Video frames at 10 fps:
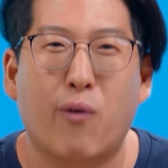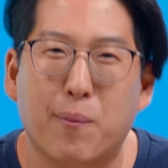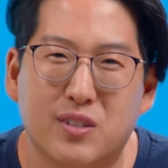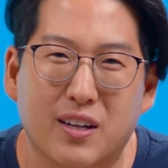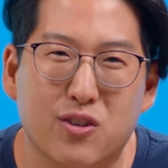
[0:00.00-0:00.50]

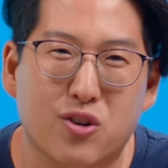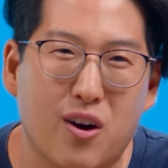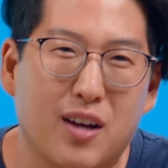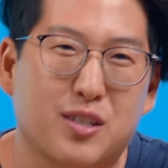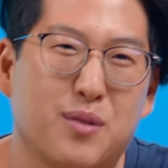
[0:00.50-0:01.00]
Web slingers are
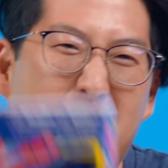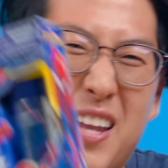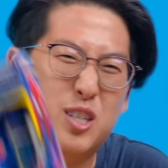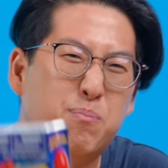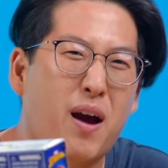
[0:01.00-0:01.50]
awesome,
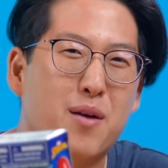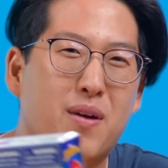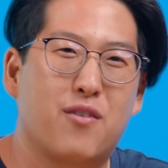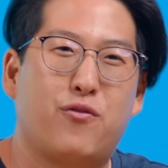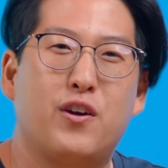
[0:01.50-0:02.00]
and
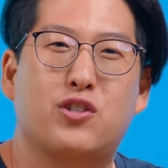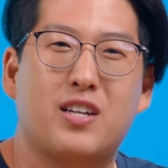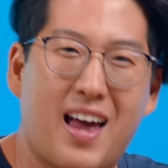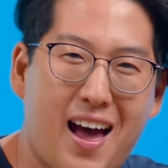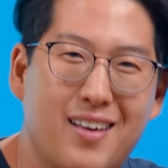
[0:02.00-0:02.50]
Spider-Man
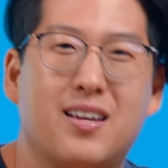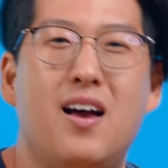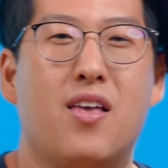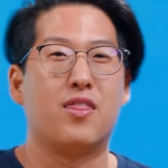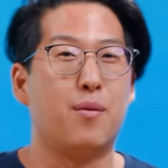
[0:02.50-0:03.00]
officially has
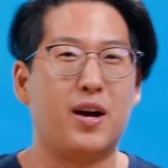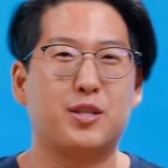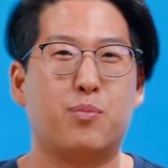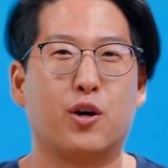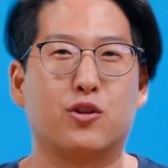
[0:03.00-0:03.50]
the
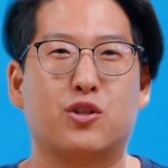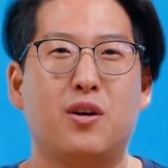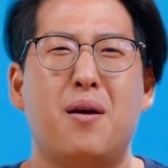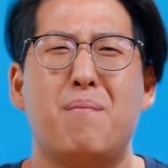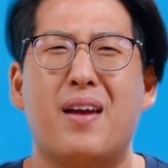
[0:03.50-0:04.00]
best birch.
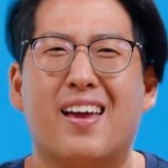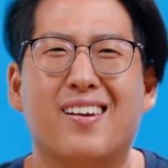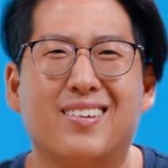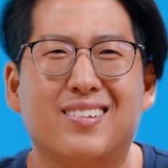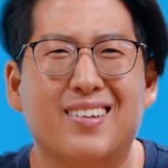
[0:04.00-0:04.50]

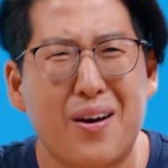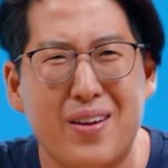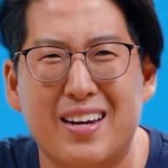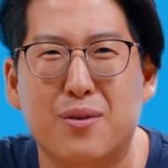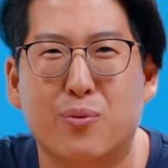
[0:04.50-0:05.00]
Man, now
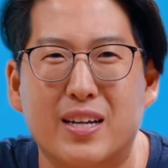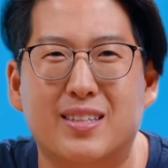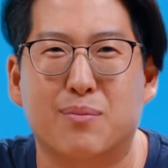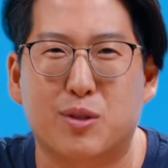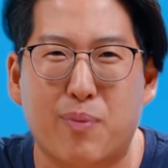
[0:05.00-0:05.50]
I need to
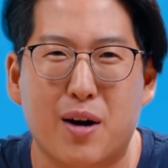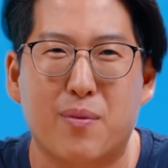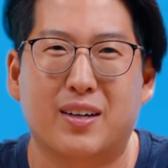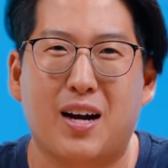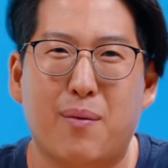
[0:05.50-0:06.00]
read some
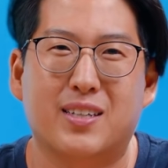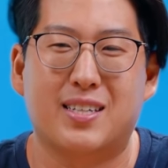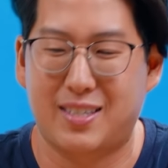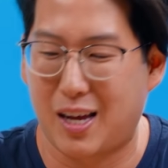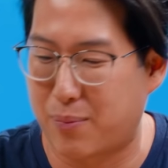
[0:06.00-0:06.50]
Spider-Man comics
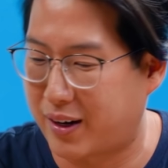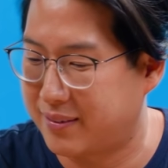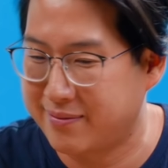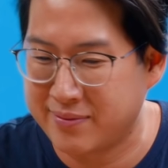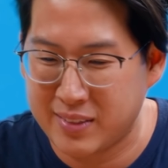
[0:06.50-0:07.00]
to celebrate.
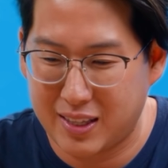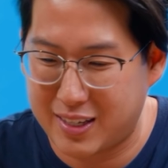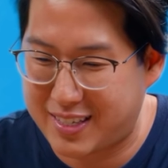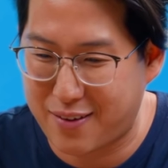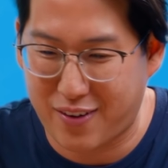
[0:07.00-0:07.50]

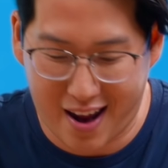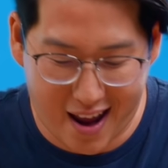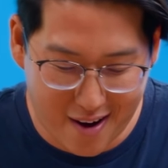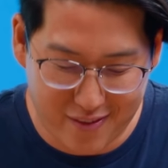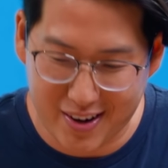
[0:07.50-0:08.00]
Let's see if I
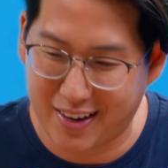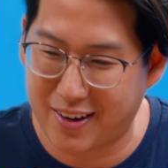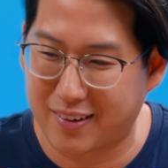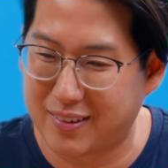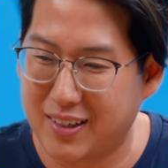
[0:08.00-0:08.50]
have any
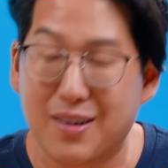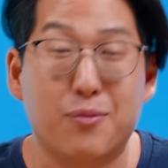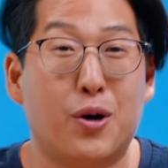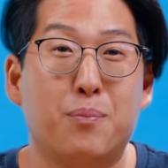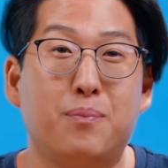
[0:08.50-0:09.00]
here.
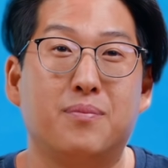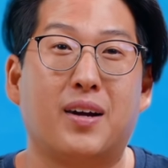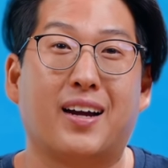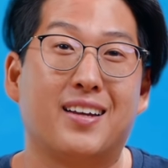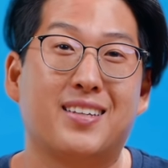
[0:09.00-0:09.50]
Nope,
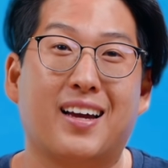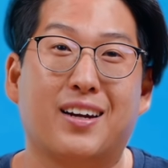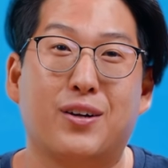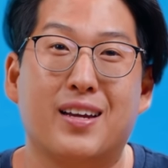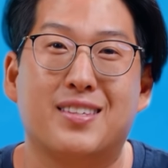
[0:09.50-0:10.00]
I guess I
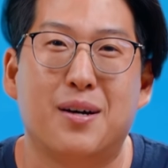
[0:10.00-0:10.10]
gotta go get